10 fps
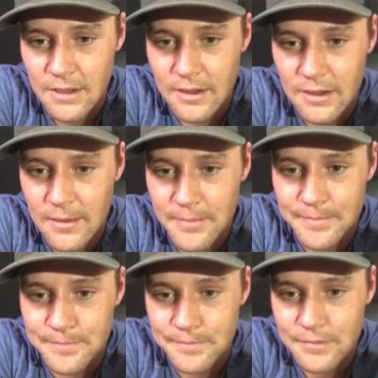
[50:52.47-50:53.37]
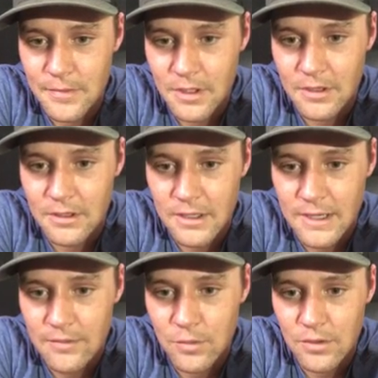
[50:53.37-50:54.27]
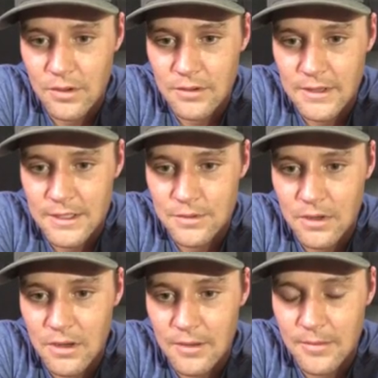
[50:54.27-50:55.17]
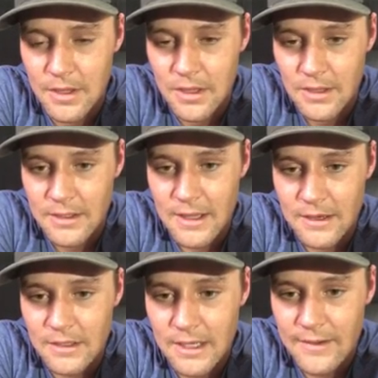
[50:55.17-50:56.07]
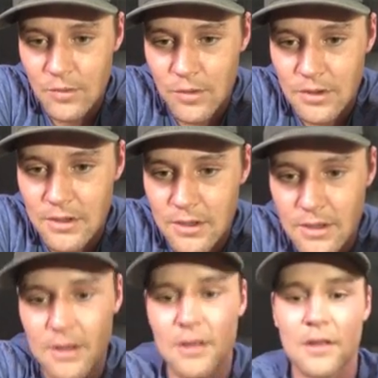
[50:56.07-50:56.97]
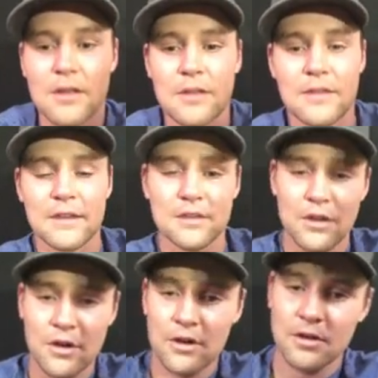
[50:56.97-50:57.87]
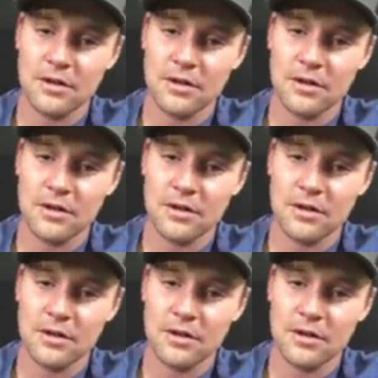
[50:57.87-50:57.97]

Good luck, everyone. Thanks, Rob. Yeah, good luck, everyone. Thank y'all.